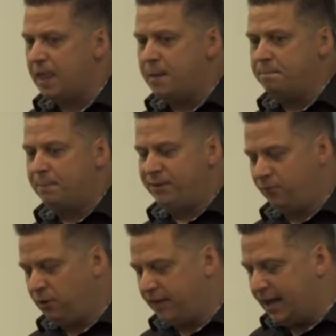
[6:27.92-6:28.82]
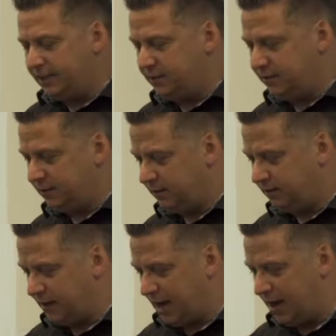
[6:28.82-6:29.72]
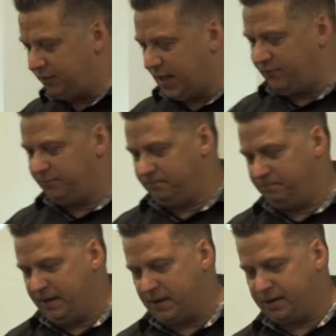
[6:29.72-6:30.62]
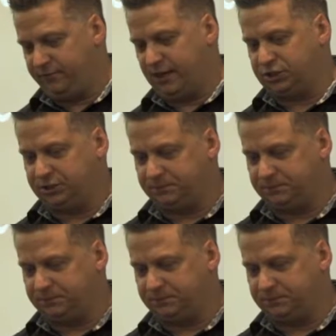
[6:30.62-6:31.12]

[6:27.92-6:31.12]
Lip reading: But before that, I have to make a confession.